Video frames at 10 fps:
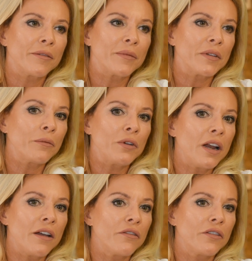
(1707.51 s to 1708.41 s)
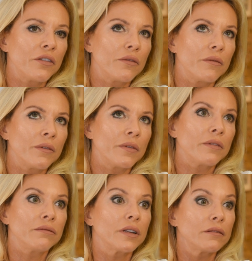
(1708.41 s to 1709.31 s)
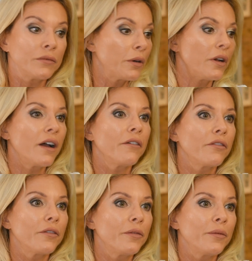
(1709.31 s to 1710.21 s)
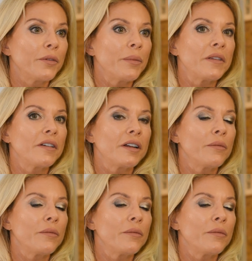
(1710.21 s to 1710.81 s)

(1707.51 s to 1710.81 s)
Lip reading: And okay. We left. We were alive, basically.